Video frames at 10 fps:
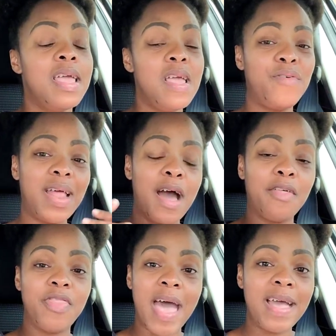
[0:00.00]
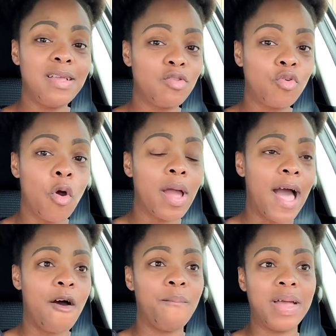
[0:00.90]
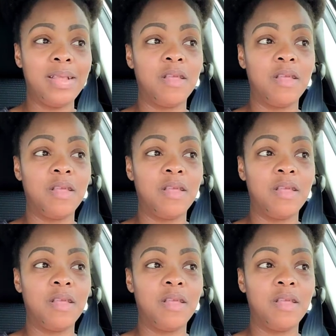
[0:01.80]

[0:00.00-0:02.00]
even how that is growing, how my